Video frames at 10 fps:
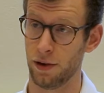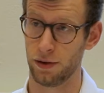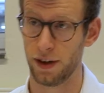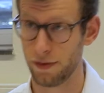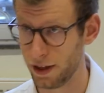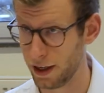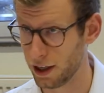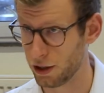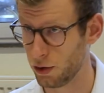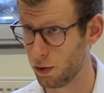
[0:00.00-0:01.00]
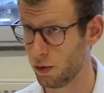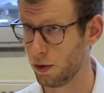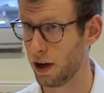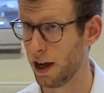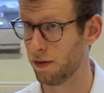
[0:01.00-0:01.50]
those 15 years
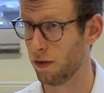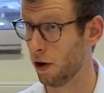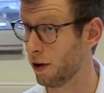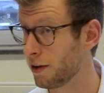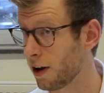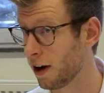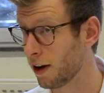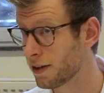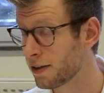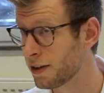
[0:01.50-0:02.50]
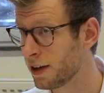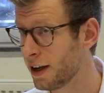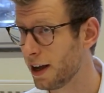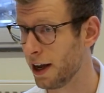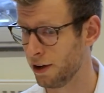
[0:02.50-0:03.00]
you have learned a lot
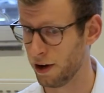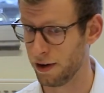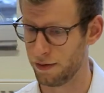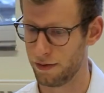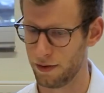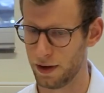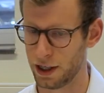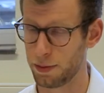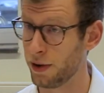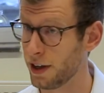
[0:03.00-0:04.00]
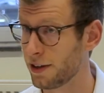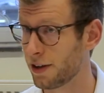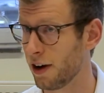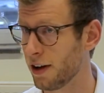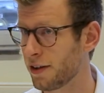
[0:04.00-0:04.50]
and you have experienced
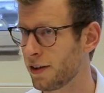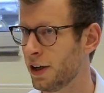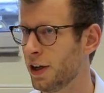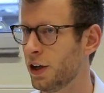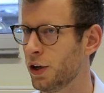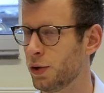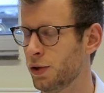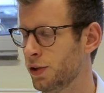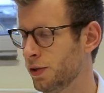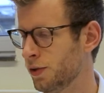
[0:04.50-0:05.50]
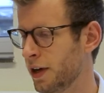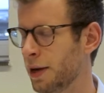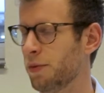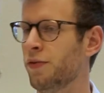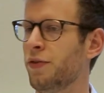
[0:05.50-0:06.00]
a lot. Could you
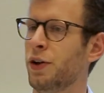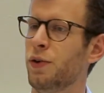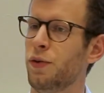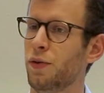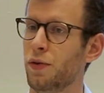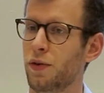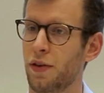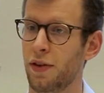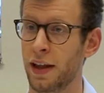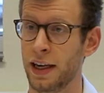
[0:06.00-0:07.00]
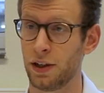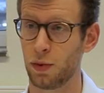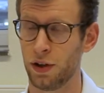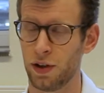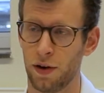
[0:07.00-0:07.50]
name a few
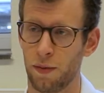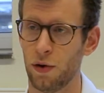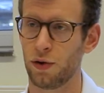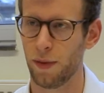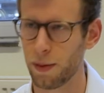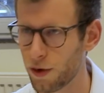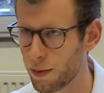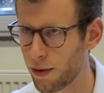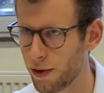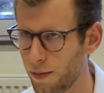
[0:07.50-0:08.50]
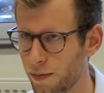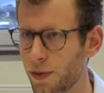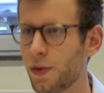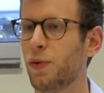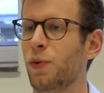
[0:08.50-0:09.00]
things which are most memorable
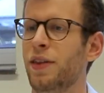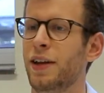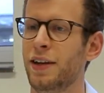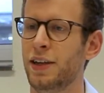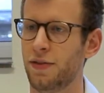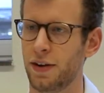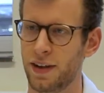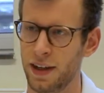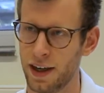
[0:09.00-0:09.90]
within these 15